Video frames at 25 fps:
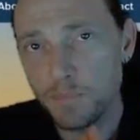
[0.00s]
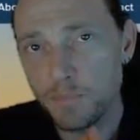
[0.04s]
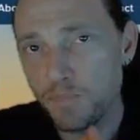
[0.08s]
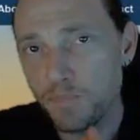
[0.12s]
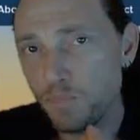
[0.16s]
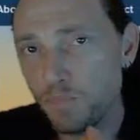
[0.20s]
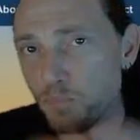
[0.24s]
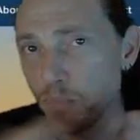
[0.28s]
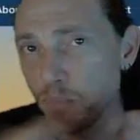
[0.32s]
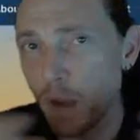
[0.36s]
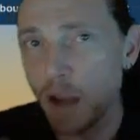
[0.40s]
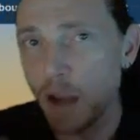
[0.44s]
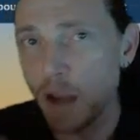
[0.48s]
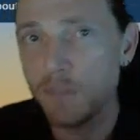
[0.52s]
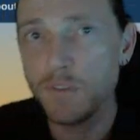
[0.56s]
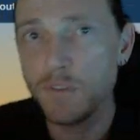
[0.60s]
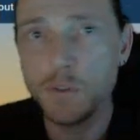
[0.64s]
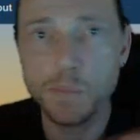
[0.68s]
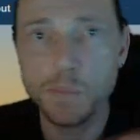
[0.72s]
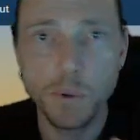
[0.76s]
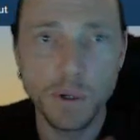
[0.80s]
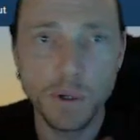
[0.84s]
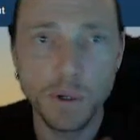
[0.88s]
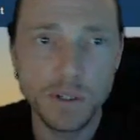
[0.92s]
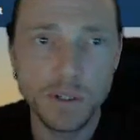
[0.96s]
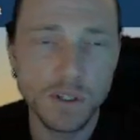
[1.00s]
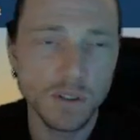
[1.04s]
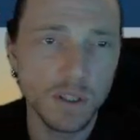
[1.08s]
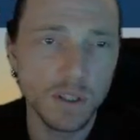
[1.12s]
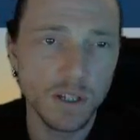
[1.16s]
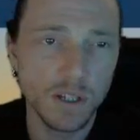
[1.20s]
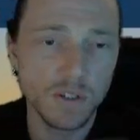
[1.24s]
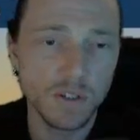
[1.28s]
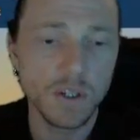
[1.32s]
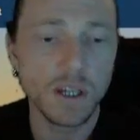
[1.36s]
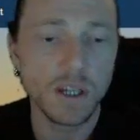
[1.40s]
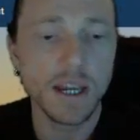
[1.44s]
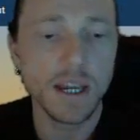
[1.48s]
my viewpoints on
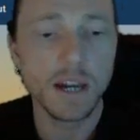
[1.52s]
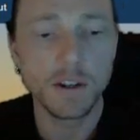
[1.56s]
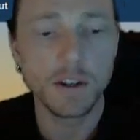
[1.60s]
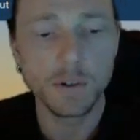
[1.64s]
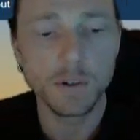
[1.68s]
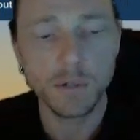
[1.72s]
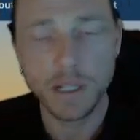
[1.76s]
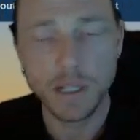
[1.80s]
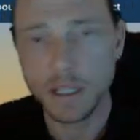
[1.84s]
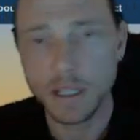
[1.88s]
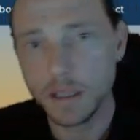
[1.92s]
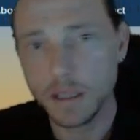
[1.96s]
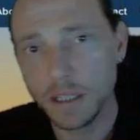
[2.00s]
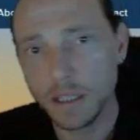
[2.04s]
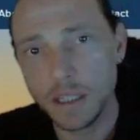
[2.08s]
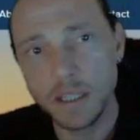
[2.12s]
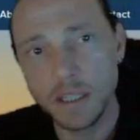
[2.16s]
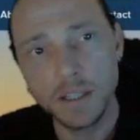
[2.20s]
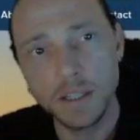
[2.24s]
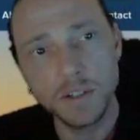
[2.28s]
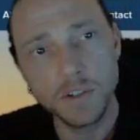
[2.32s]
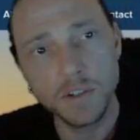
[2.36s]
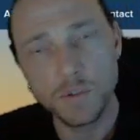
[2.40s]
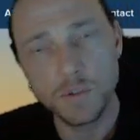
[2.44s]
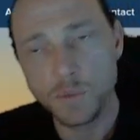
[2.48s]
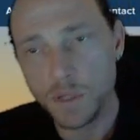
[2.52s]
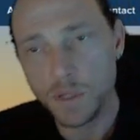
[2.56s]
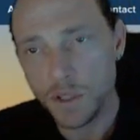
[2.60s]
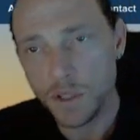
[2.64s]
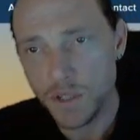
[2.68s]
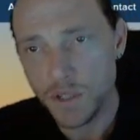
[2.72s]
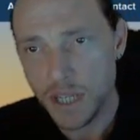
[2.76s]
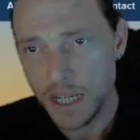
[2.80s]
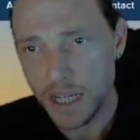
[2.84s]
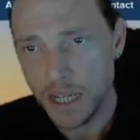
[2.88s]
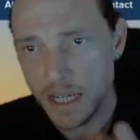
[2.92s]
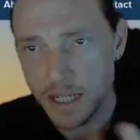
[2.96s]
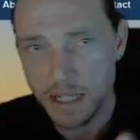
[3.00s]
things like how to create leads, real
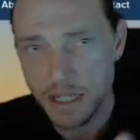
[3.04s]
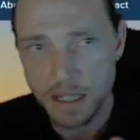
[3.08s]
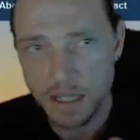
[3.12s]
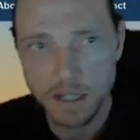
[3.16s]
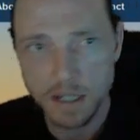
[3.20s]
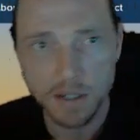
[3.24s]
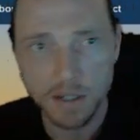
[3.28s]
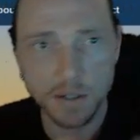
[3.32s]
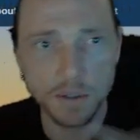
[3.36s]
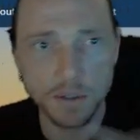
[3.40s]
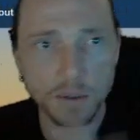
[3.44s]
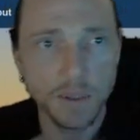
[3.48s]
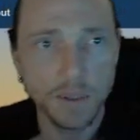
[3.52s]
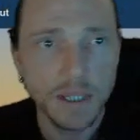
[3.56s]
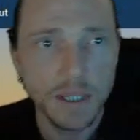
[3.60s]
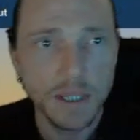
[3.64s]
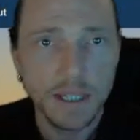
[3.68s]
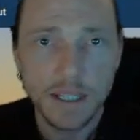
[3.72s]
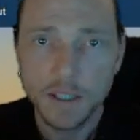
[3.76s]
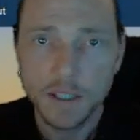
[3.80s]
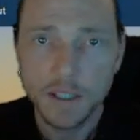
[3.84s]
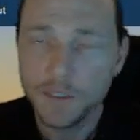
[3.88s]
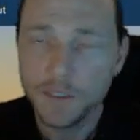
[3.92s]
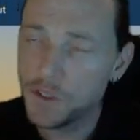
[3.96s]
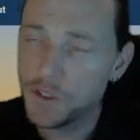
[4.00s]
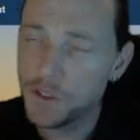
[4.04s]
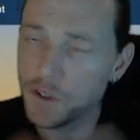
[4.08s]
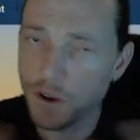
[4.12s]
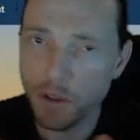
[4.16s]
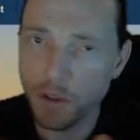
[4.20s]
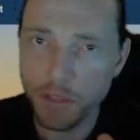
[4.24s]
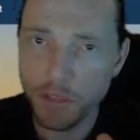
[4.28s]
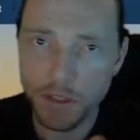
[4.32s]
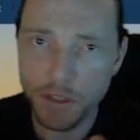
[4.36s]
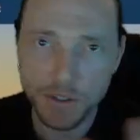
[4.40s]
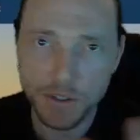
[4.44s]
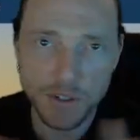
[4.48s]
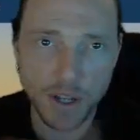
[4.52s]
estate SEO, these are all
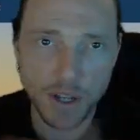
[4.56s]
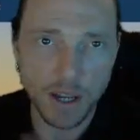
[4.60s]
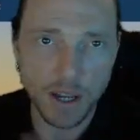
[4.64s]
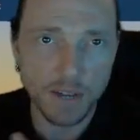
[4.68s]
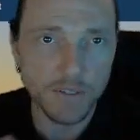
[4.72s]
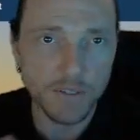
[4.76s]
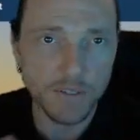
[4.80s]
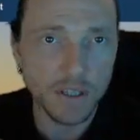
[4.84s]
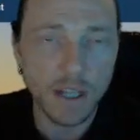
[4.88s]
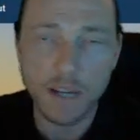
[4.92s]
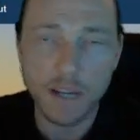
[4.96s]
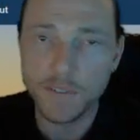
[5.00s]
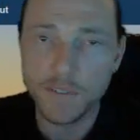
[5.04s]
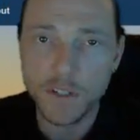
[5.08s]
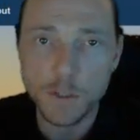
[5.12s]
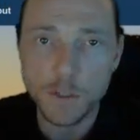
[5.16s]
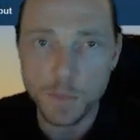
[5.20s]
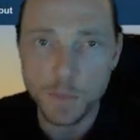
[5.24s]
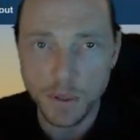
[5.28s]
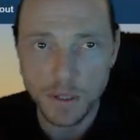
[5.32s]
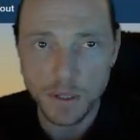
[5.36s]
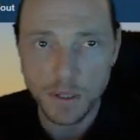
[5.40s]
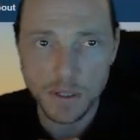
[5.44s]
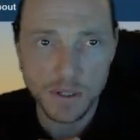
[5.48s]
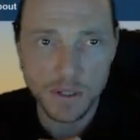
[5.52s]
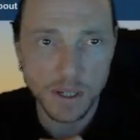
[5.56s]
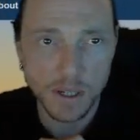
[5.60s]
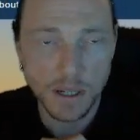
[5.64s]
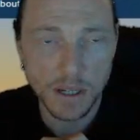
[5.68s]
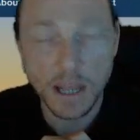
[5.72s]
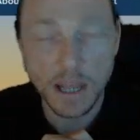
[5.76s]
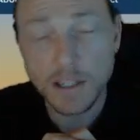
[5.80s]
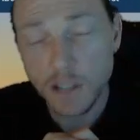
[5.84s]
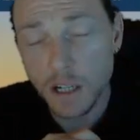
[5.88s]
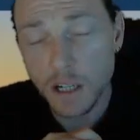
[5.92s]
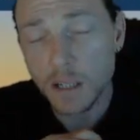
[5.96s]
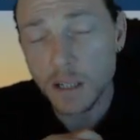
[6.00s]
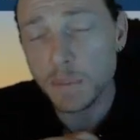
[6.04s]
things I have a lot of experience in. I
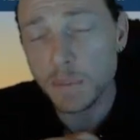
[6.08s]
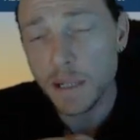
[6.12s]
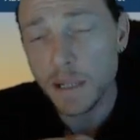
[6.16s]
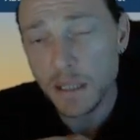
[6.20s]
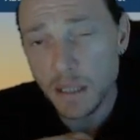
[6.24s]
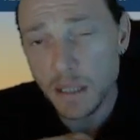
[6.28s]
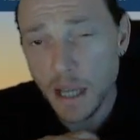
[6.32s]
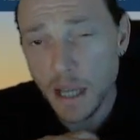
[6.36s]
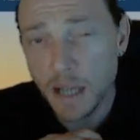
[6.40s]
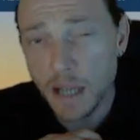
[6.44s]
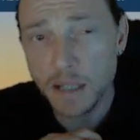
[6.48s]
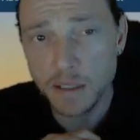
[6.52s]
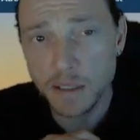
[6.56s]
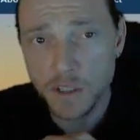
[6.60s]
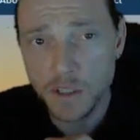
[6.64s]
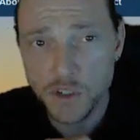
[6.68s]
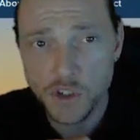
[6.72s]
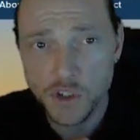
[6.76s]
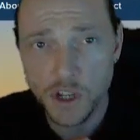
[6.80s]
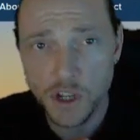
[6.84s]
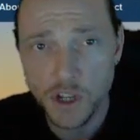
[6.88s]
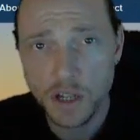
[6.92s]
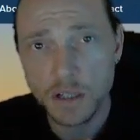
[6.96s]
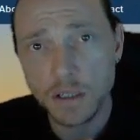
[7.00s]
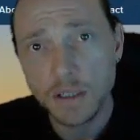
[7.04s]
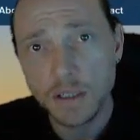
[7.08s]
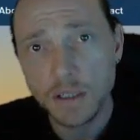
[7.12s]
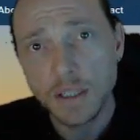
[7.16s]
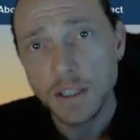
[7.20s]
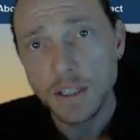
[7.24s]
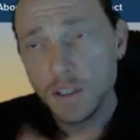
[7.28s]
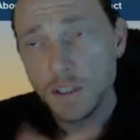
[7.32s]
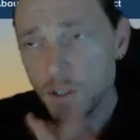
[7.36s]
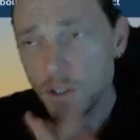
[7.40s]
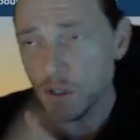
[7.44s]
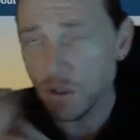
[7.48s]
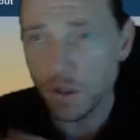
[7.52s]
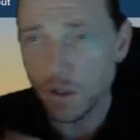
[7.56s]
talk about a lot on this channel,
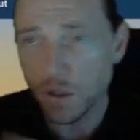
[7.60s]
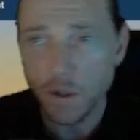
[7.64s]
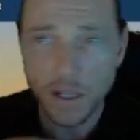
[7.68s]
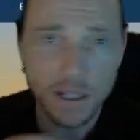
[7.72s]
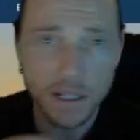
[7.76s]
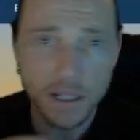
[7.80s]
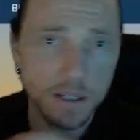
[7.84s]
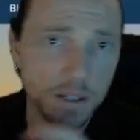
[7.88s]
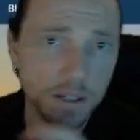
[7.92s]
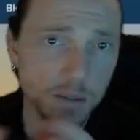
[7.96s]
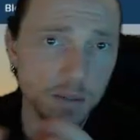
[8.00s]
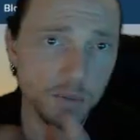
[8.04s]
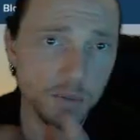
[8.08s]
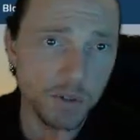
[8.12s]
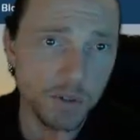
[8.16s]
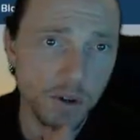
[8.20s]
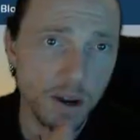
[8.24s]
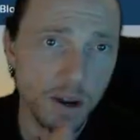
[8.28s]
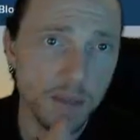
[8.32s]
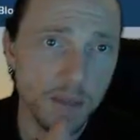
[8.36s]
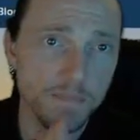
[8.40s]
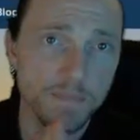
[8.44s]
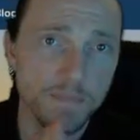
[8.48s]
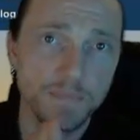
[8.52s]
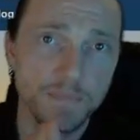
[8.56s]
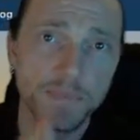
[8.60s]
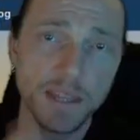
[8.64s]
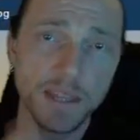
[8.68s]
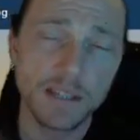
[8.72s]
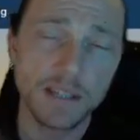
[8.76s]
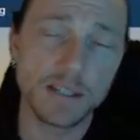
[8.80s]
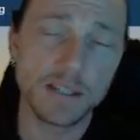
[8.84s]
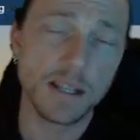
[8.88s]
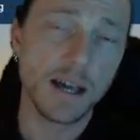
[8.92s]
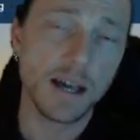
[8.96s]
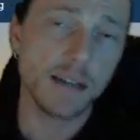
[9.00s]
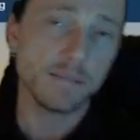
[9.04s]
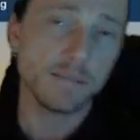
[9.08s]
so go ahead and subscribe. Thanks
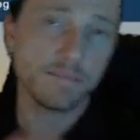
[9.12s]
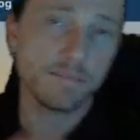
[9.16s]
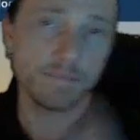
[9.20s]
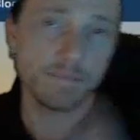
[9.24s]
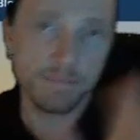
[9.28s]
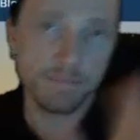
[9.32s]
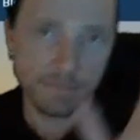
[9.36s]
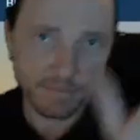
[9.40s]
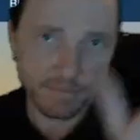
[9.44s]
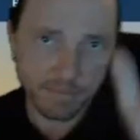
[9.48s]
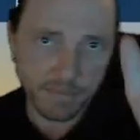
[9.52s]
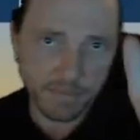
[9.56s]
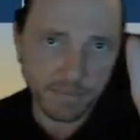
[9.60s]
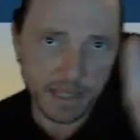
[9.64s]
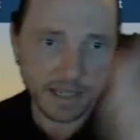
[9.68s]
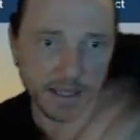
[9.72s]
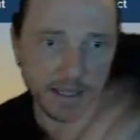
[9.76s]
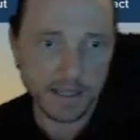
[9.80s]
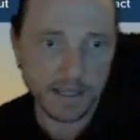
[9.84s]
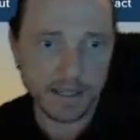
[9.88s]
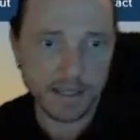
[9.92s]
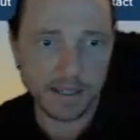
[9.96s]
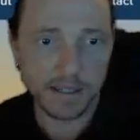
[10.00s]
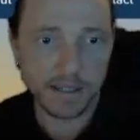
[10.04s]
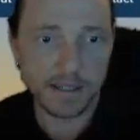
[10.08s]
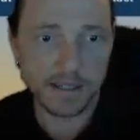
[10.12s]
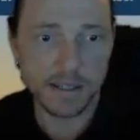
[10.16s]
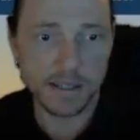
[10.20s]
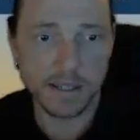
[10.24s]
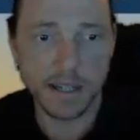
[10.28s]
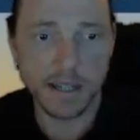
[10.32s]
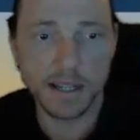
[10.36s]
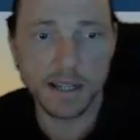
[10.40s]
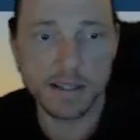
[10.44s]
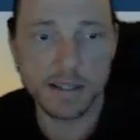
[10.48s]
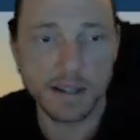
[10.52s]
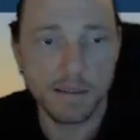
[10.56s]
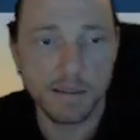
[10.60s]
a lot. Take it easy. Till the
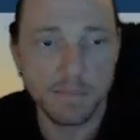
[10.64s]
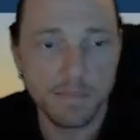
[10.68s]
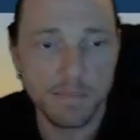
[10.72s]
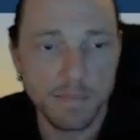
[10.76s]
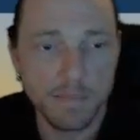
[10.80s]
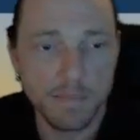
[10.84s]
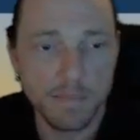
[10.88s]
next time.